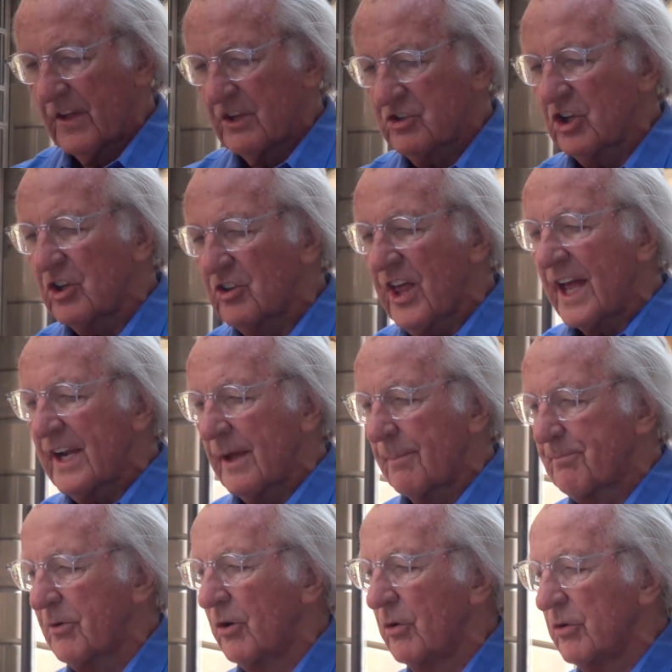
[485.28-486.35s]
She
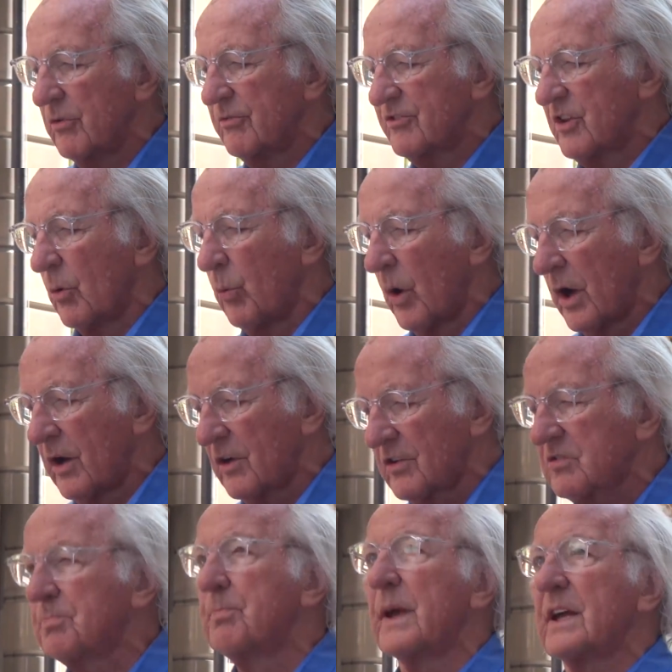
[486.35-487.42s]
then approved the
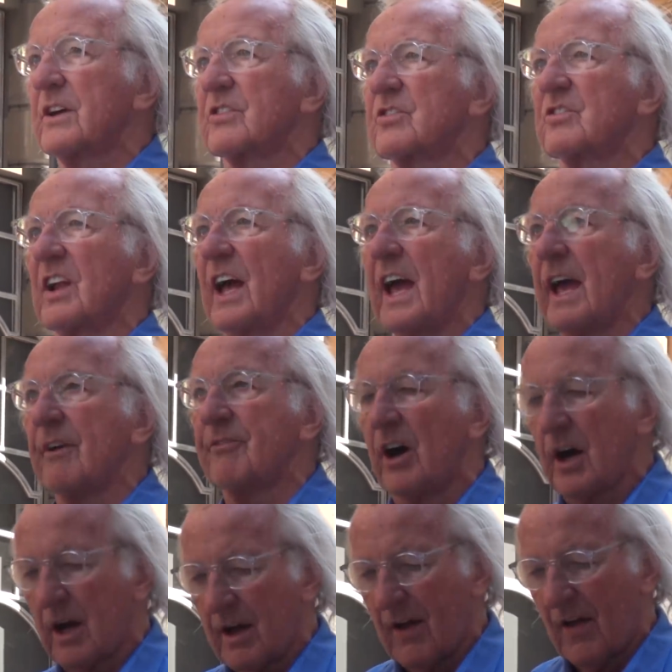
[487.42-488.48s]
world's biggest
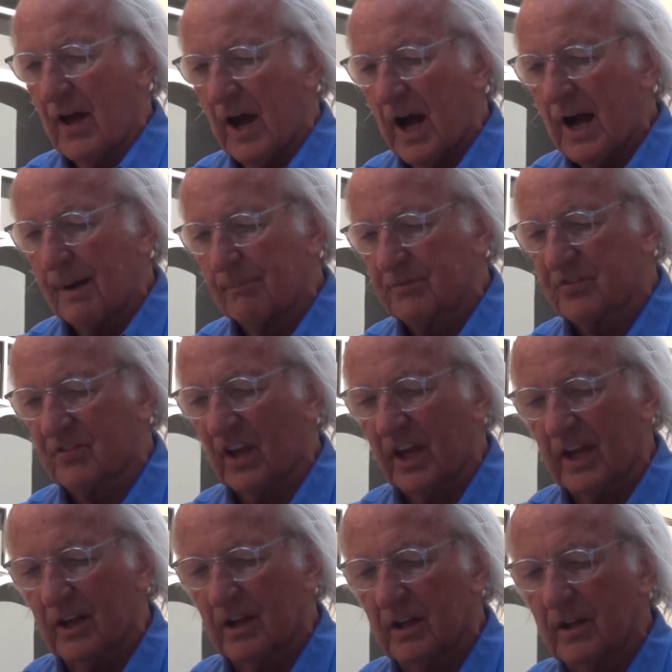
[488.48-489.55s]
ever arms
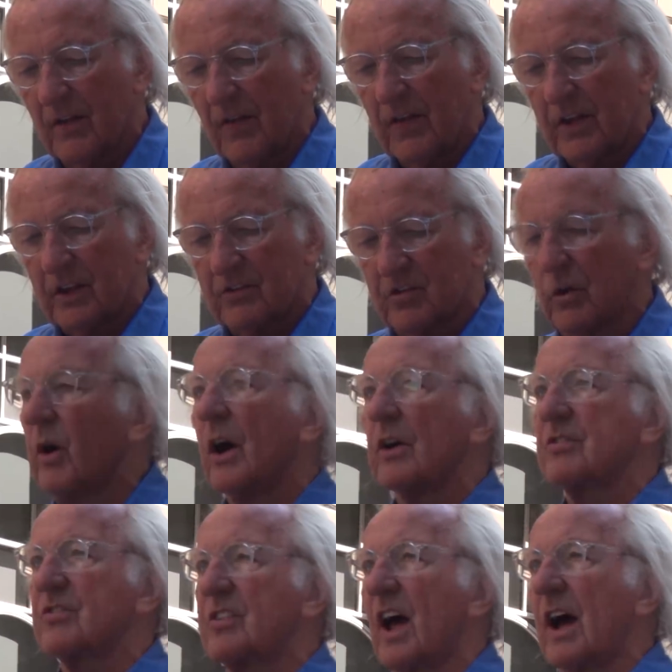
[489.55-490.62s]
sale to
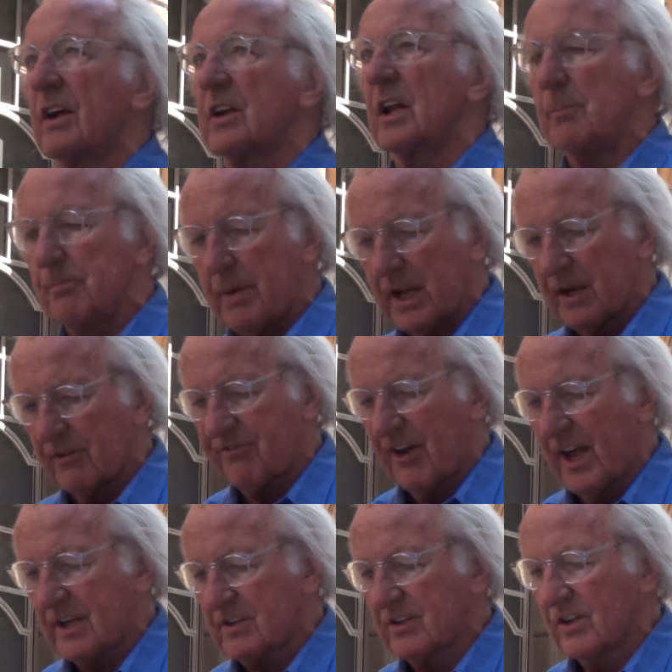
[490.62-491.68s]
her Saudi
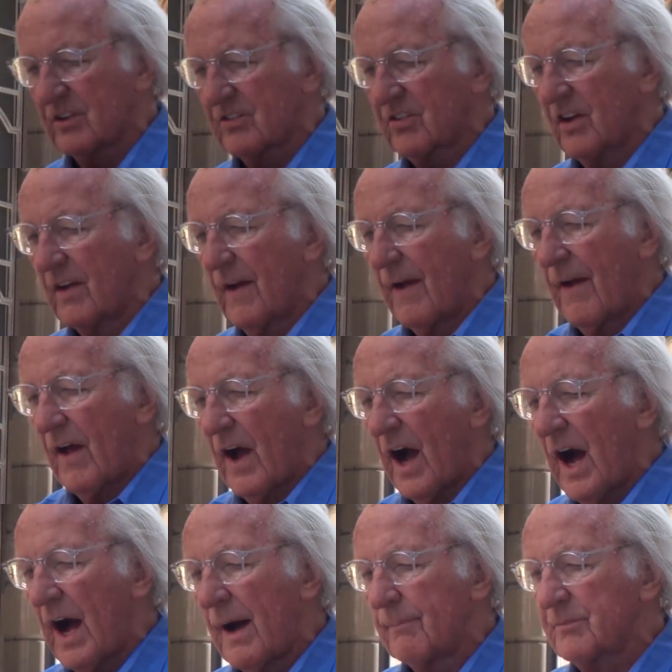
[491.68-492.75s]
benefactors,
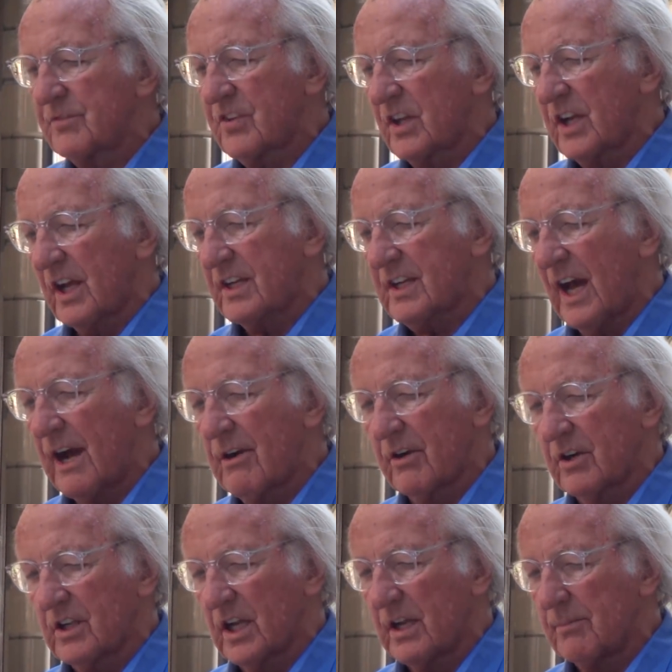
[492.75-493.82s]
arms that are
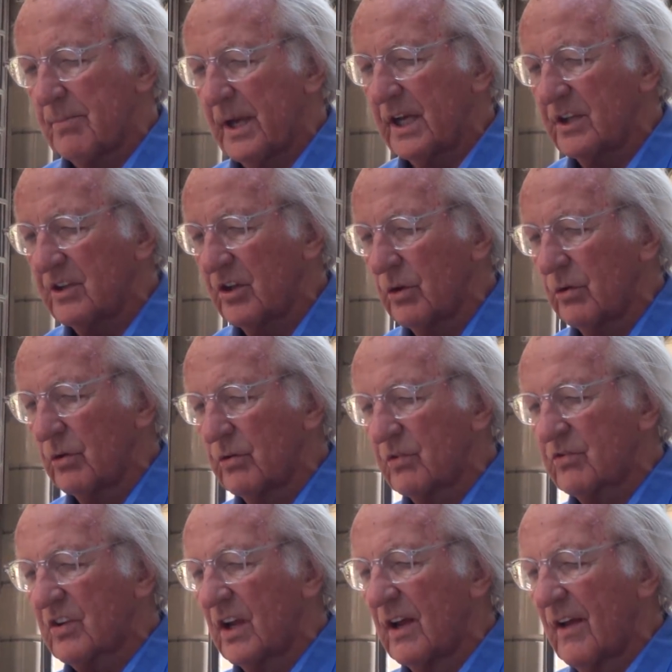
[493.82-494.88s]
currently being
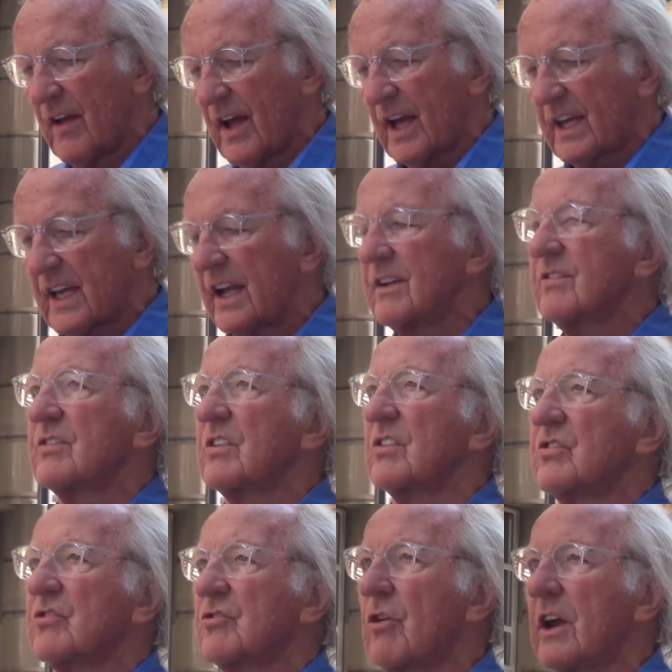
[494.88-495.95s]
used against the
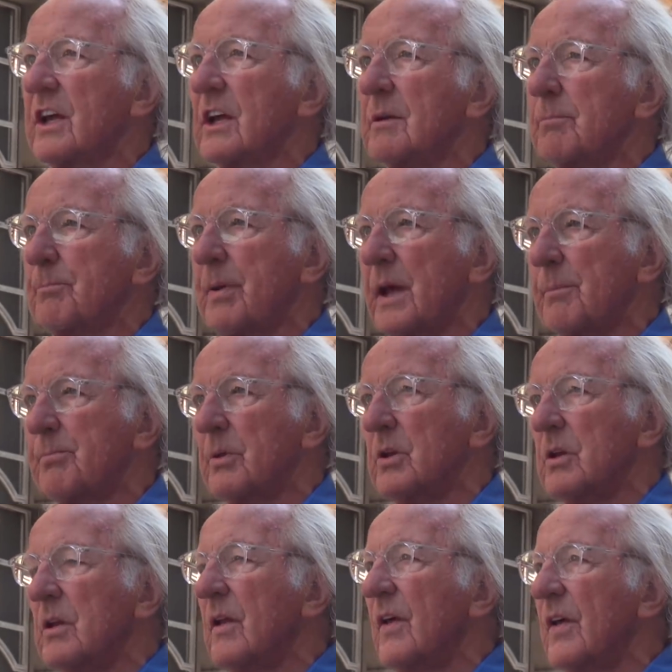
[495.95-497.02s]
stricken
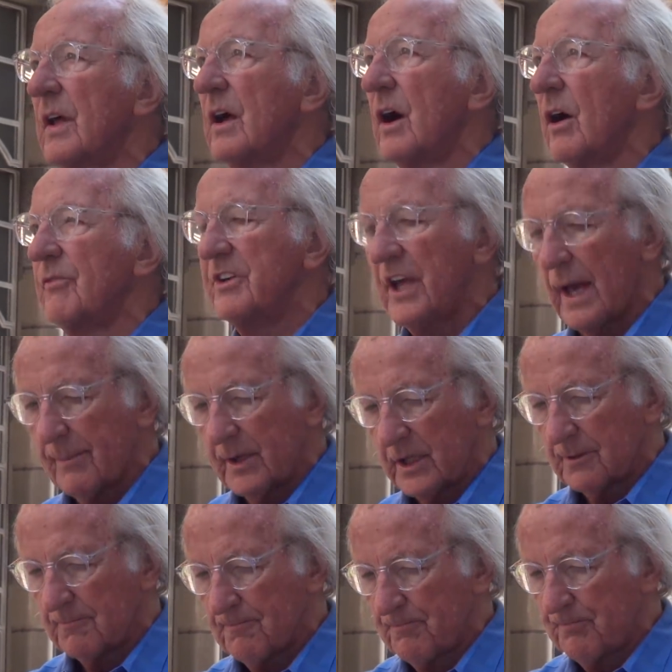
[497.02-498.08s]
people of
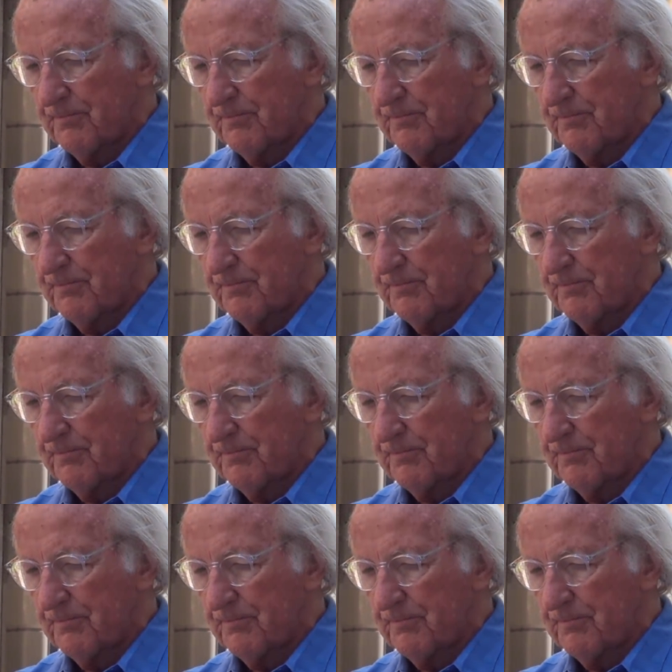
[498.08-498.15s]
Yemen.